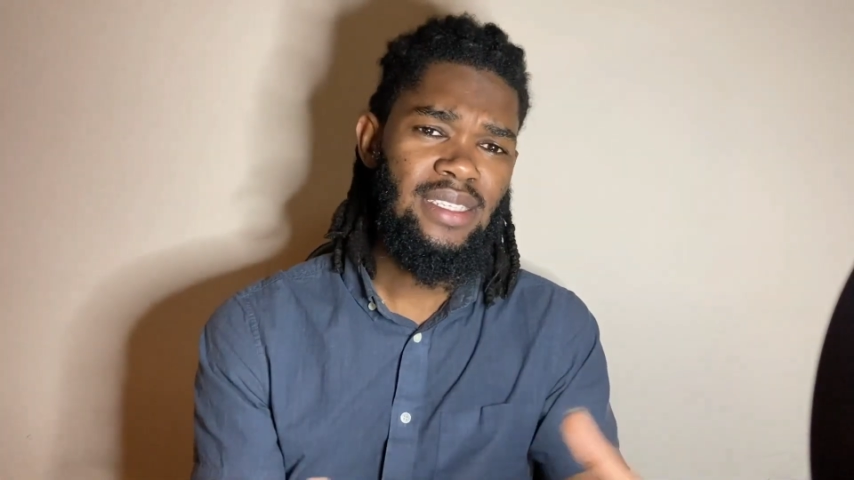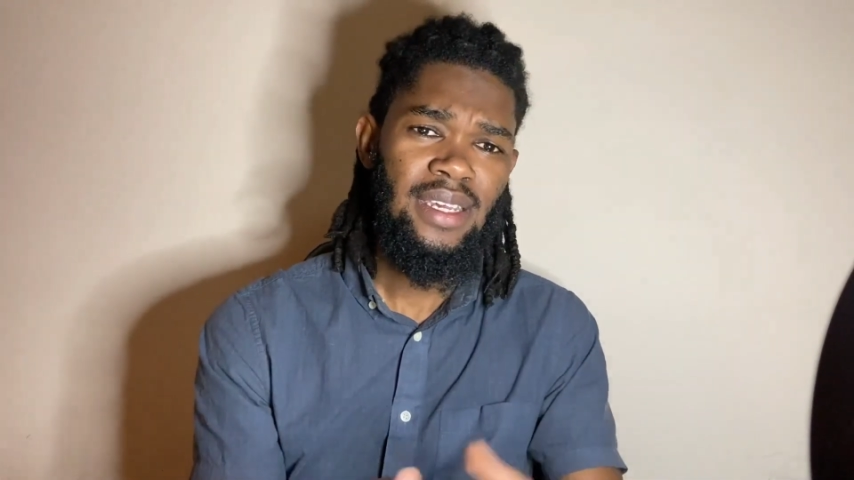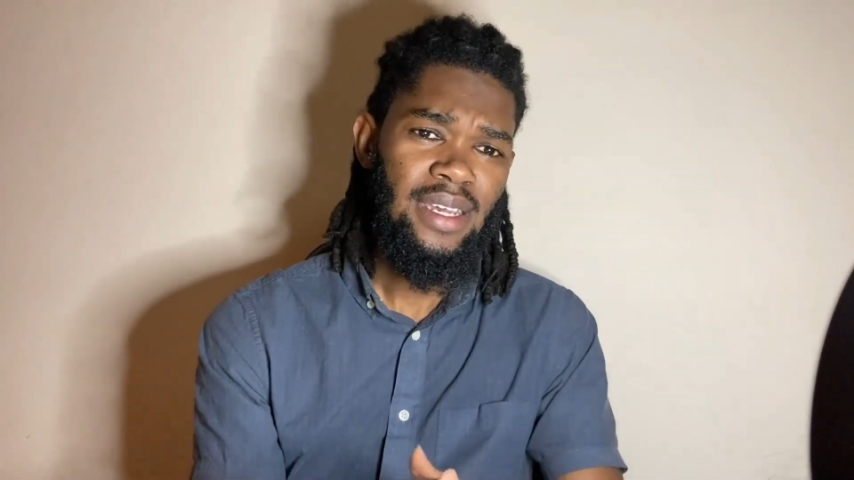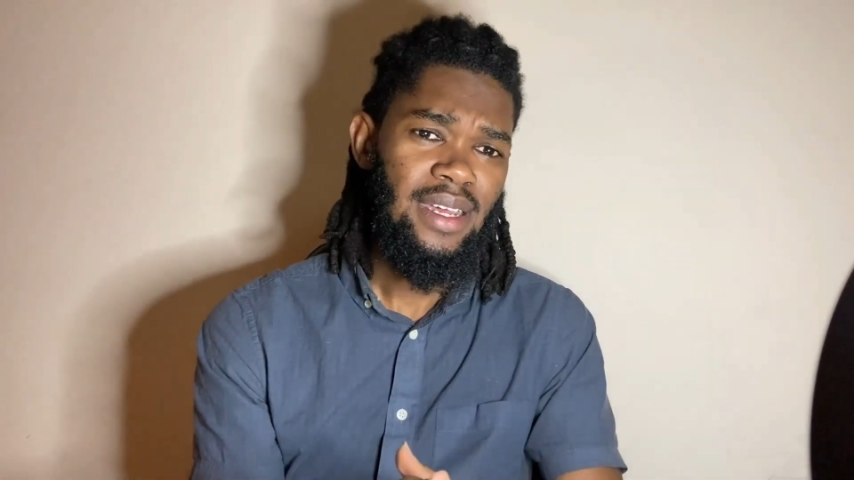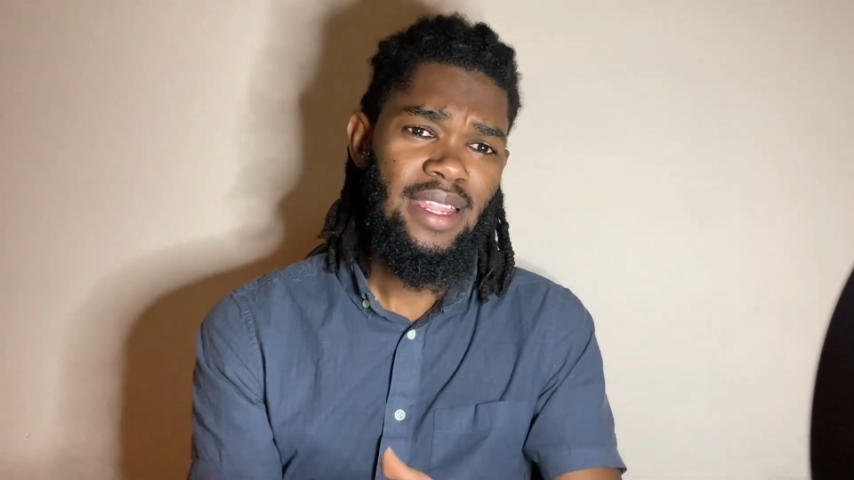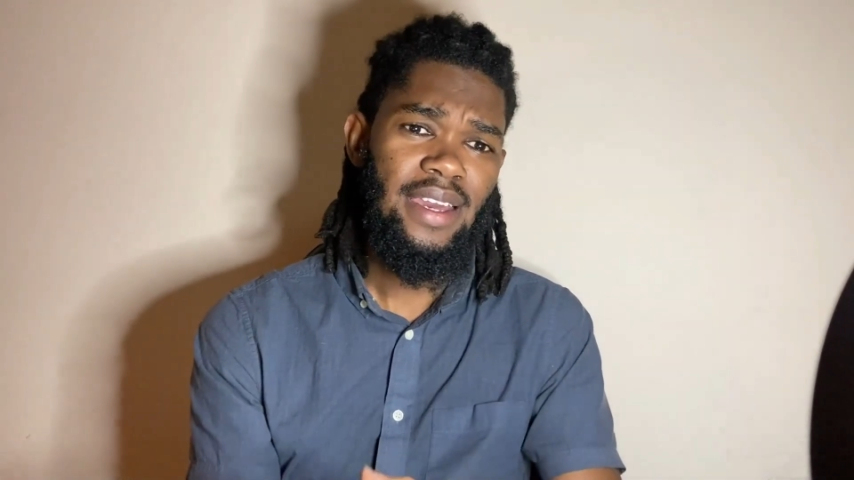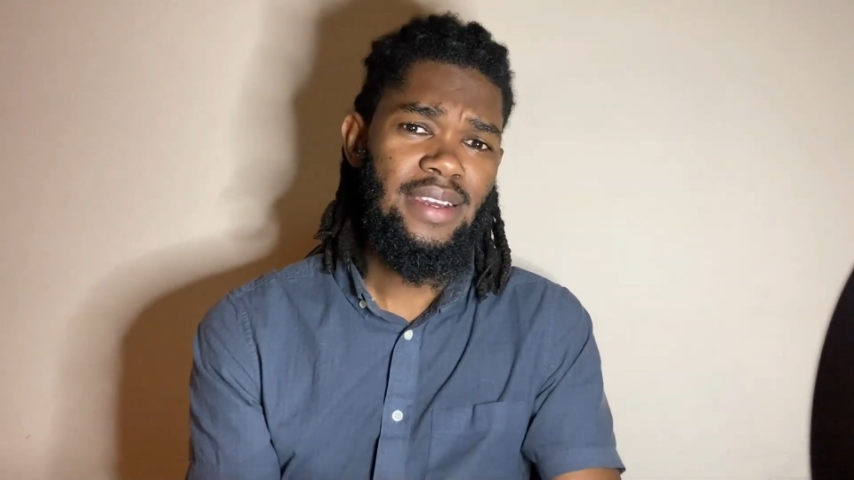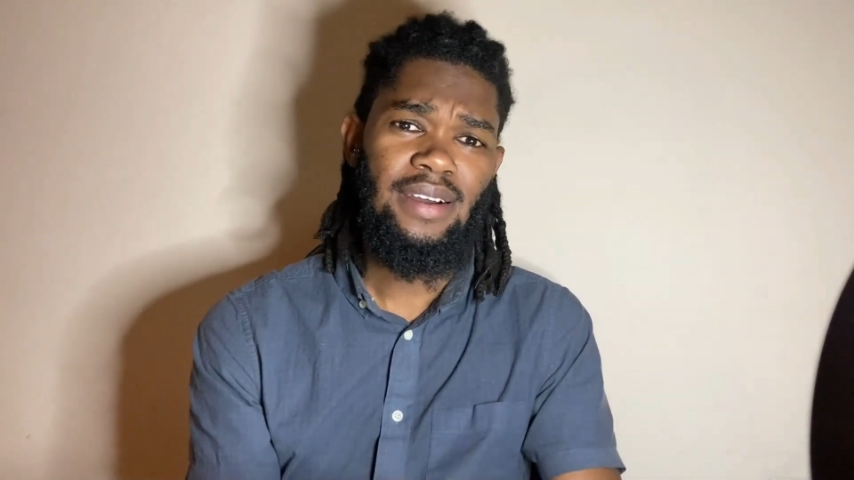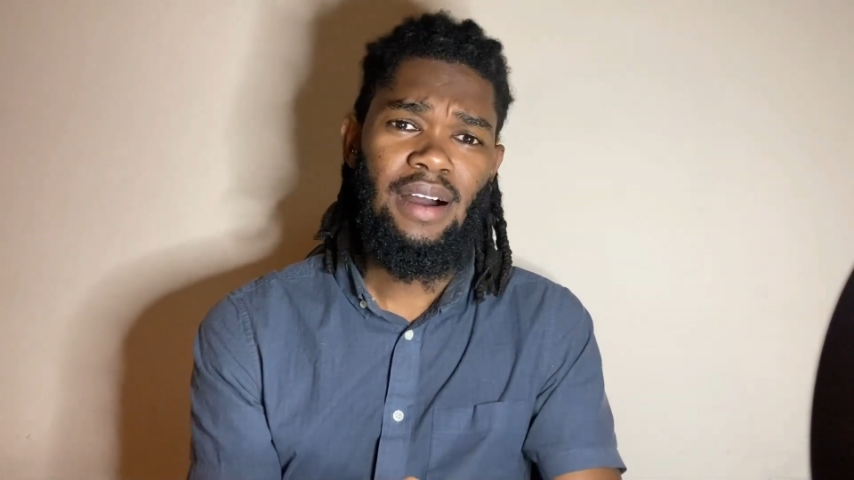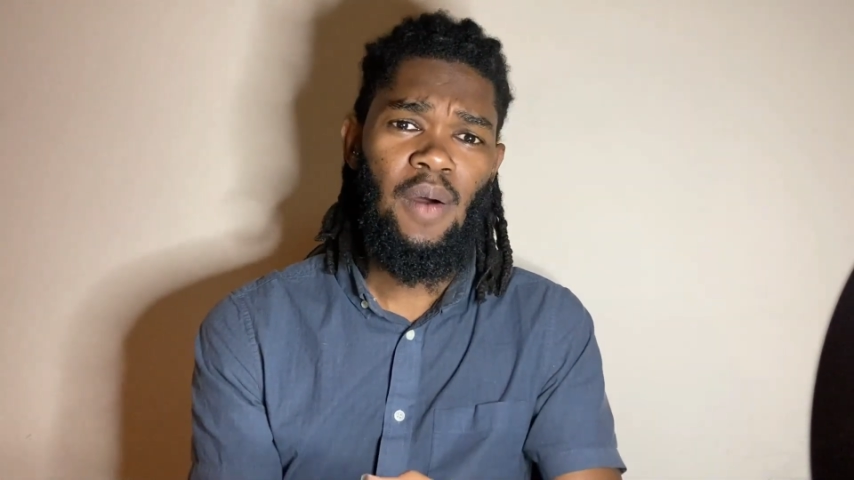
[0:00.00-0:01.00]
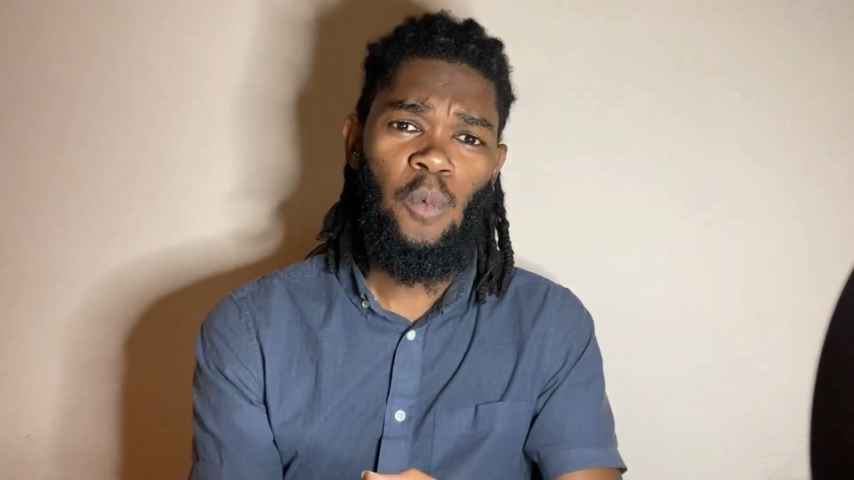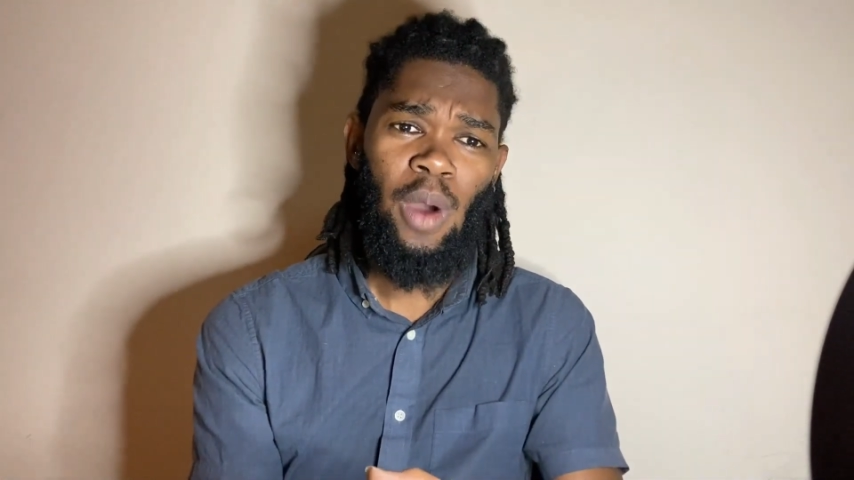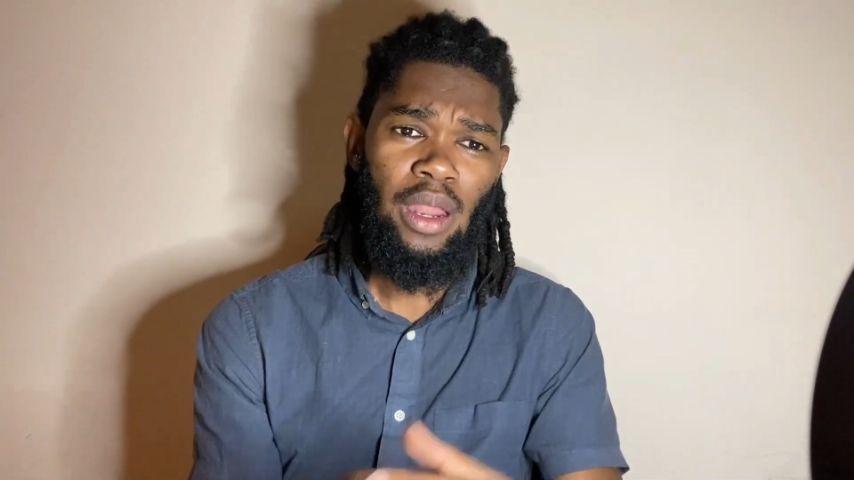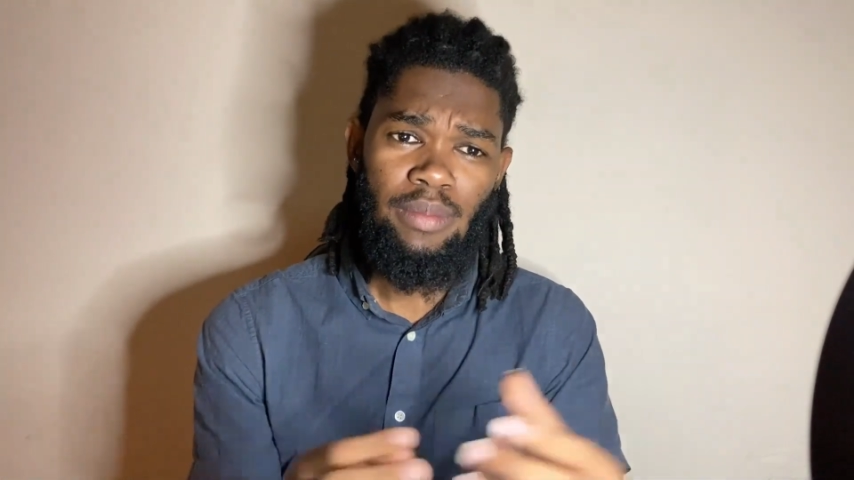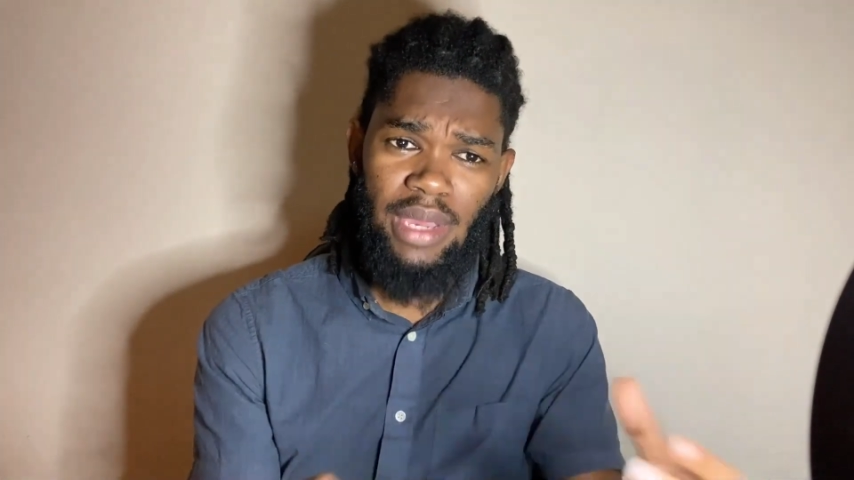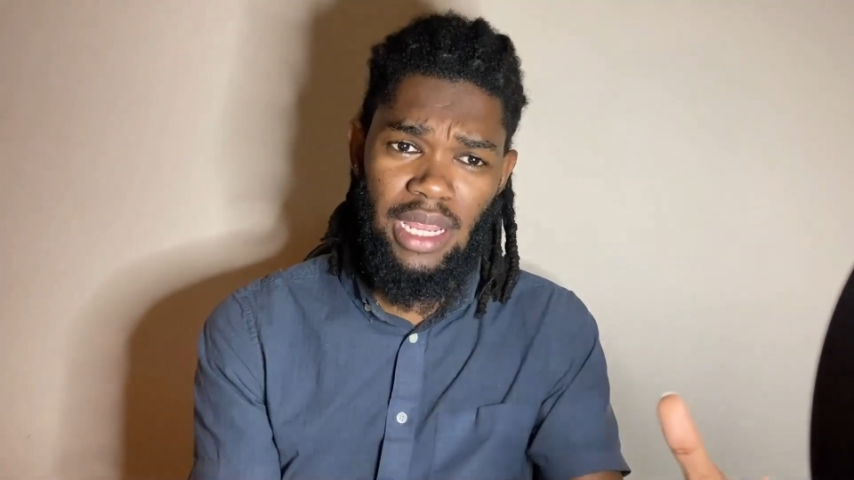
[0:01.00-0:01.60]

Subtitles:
like 1 million